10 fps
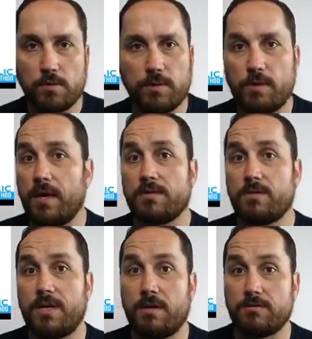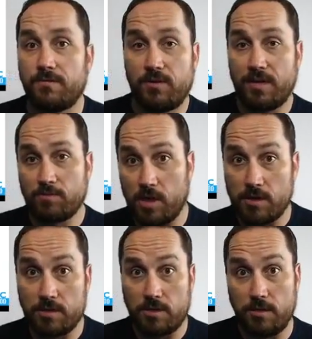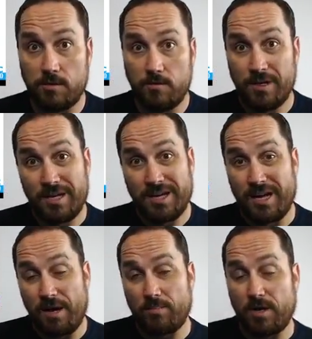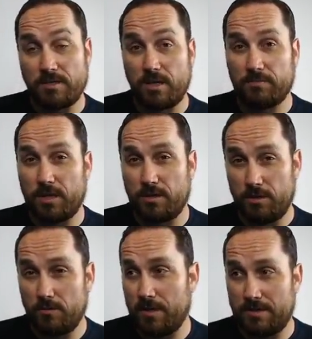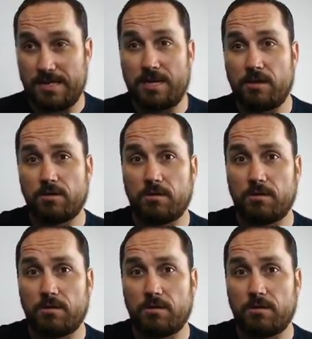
So if you think I'm talking to you, I'm probably talking about you and 10 other clients that are